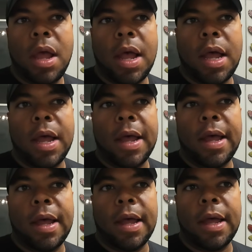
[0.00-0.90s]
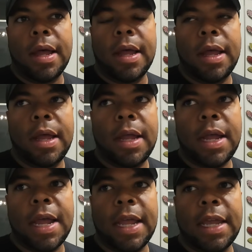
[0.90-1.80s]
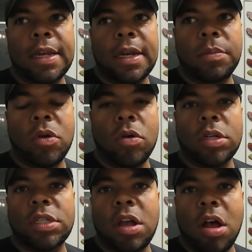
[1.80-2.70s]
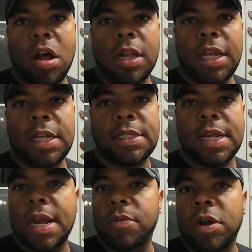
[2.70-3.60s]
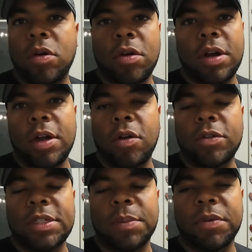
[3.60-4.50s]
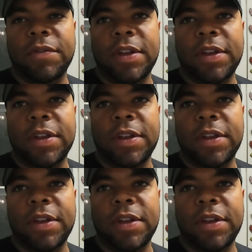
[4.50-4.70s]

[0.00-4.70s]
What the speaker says: I ended up going to Ollie's, and I recorded a whole separate